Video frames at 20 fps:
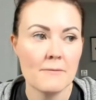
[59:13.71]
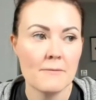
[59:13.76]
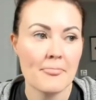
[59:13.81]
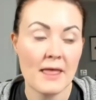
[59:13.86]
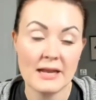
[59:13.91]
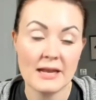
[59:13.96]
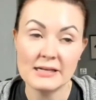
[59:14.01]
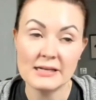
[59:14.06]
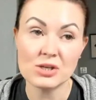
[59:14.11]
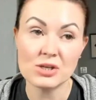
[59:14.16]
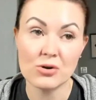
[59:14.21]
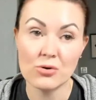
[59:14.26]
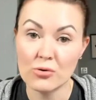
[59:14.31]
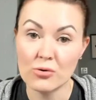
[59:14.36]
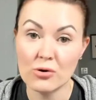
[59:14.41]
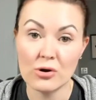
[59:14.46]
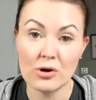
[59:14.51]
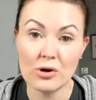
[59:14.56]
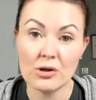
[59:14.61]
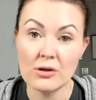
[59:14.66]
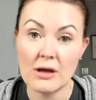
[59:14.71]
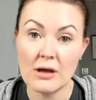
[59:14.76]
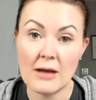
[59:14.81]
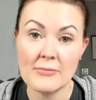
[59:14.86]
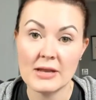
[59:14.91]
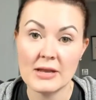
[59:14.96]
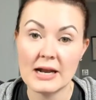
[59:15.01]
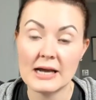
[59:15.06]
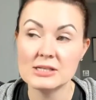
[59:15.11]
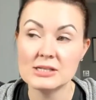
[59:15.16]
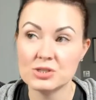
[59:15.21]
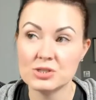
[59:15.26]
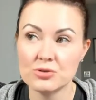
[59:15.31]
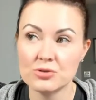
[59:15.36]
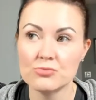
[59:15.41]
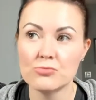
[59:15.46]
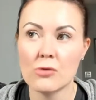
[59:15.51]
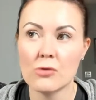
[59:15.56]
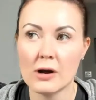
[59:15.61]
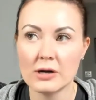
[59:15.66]
And it's cool. I mean, I do
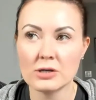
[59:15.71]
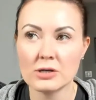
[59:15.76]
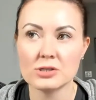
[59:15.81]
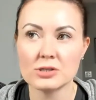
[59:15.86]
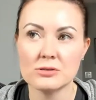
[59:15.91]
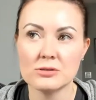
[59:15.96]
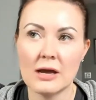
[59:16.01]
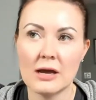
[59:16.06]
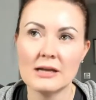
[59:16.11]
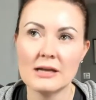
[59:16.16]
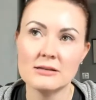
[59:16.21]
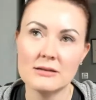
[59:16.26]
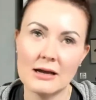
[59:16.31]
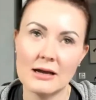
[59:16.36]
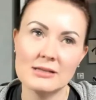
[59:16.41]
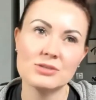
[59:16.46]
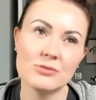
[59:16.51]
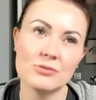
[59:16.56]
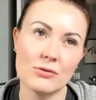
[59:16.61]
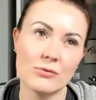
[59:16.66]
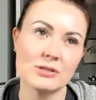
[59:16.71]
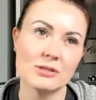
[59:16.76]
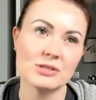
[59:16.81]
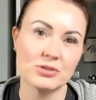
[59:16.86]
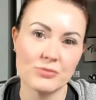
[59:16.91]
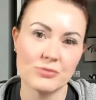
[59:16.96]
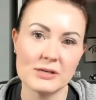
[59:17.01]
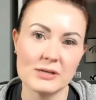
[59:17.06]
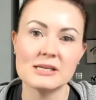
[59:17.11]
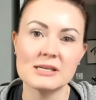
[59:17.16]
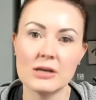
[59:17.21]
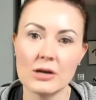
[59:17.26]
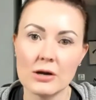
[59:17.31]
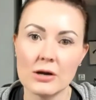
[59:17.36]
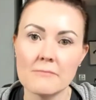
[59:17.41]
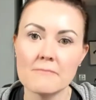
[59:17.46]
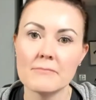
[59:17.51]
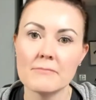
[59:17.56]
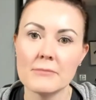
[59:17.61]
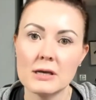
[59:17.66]
it once or twice a year
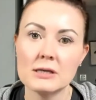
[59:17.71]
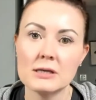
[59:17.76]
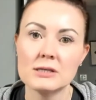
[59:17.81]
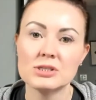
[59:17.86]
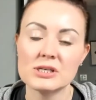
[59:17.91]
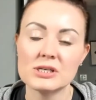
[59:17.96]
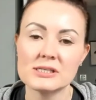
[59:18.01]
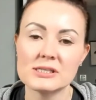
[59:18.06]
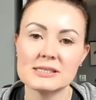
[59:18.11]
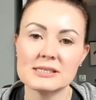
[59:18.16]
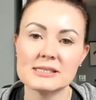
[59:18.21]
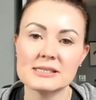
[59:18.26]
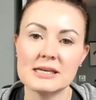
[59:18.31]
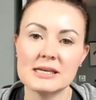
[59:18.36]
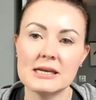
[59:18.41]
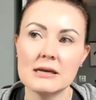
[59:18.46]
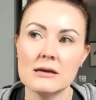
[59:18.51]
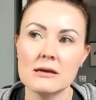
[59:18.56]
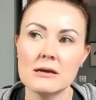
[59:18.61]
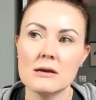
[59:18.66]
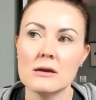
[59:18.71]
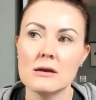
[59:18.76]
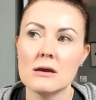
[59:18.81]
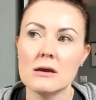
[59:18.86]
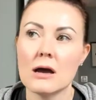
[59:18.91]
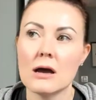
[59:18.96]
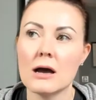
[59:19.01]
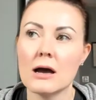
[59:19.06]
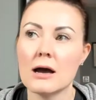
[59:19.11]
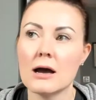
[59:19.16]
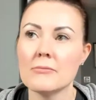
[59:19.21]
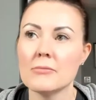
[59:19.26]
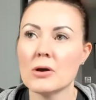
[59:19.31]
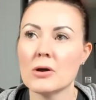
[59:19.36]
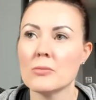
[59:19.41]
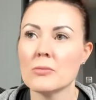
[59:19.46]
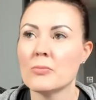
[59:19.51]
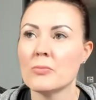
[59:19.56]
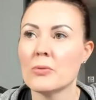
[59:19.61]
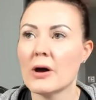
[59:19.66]
just to see.
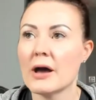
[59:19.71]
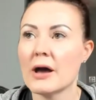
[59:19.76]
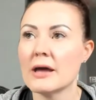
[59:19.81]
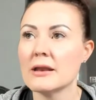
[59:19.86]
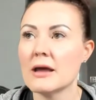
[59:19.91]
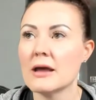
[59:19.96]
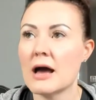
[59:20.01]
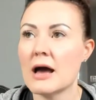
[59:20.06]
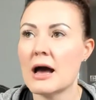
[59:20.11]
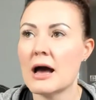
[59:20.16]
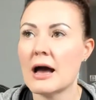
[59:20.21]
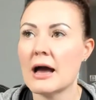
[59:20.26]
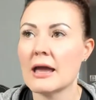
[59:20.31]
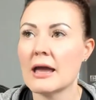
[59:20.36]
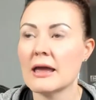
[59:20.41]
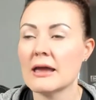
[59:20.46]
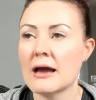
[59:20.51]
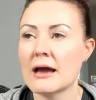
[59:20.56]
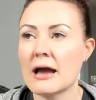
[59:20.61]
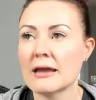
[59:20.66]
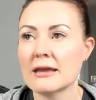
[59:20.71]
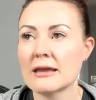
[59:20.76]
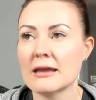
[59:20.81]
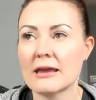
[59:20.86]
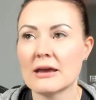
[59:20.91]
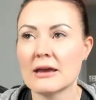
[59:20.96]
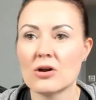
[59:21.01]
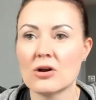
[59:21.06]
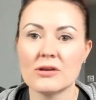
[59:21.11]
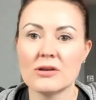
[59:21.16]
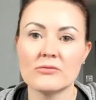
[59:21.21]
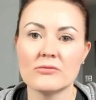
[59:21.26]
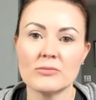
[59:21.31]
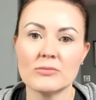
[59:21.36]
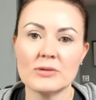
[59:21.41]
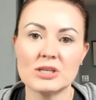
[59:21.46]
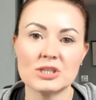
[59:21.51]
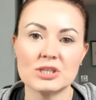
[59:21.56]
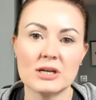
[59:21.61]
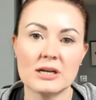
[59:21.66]
But I can get all the
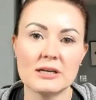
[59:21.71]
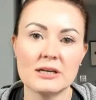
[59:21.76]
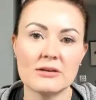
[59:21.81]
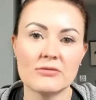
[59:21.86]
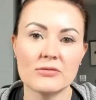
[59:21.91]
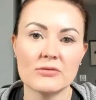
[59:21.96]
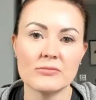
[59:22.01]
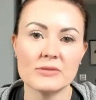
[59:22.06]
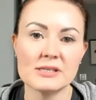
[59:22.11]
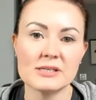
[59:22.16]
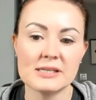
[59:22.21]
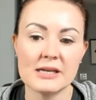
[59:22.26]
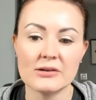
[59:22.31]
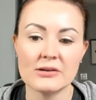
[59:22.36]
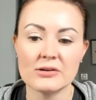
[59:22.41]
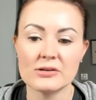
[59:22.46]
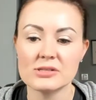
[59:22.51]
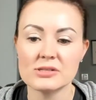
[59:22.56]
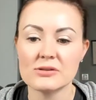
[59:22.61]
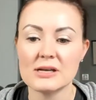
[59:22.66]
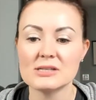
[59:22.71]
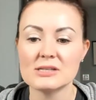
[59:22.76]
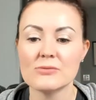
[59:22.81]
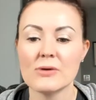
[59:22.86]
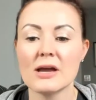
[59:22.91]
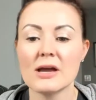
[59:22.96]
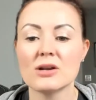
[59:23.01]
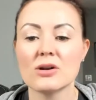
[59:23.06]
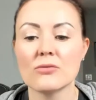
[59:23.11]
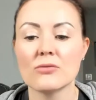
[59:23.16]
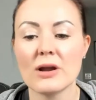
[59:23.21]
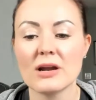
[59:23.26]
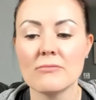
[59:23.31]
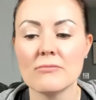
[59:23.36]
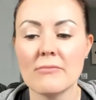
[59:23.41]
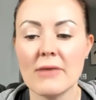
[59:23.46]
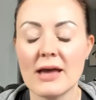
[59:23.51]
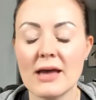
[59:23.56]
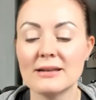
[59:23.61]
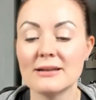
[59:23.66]
information I need from the standard. So that's why I don't
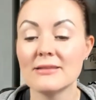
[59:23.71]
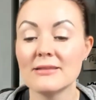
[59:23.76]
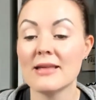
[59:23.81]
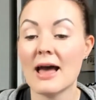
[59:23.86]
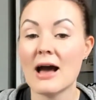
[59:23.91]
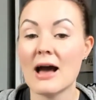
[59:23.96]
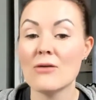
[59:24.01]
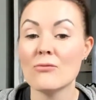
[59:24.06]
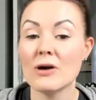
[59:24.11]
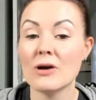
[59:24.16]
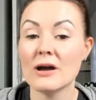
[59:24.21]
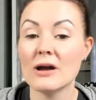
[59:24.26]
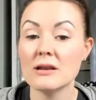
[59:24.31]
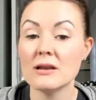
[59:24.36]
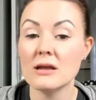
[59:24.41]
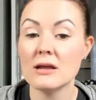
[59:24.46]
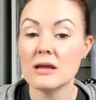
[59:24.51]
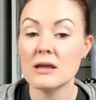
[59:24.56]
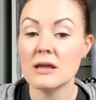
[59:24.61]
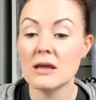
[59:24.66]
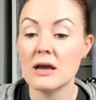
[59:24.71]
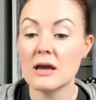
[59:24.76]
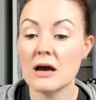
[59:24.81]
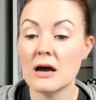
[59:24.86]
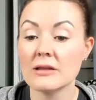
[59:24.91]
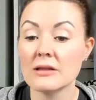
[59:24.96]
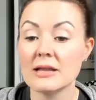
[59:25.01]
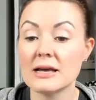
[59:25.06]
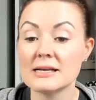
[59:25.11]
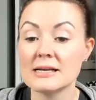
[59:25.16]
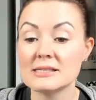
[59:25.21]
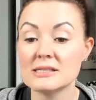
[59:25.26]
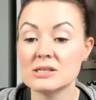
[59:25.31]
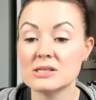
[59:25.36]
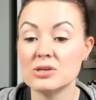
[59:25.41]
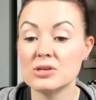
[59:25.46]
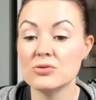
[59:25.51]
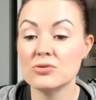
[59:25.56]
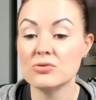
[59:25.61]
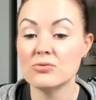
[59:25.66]
recommend that one unless
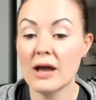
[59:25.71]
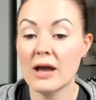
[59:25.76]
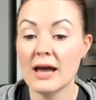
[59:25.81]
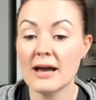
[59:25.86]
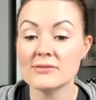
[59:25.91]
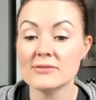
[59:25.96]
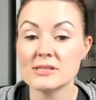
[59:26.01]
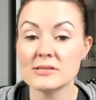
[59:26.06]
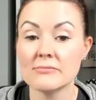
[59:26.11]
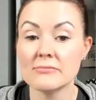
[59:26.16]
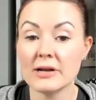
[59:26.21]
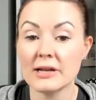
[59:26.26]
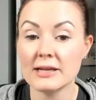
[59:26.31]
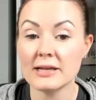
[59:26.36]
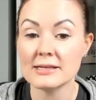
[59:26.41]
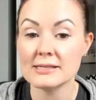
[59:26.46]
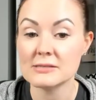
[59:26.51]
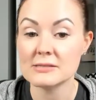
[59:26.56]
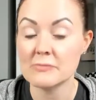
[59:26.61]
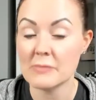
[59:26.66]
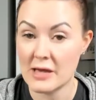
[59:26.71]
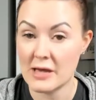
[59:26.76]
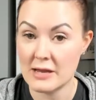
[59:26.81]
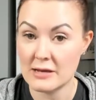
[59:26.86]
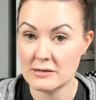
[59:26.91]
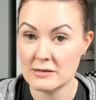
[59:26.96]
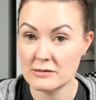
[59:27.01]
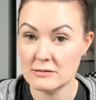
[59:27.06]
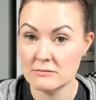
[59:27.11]
you have some money to spend.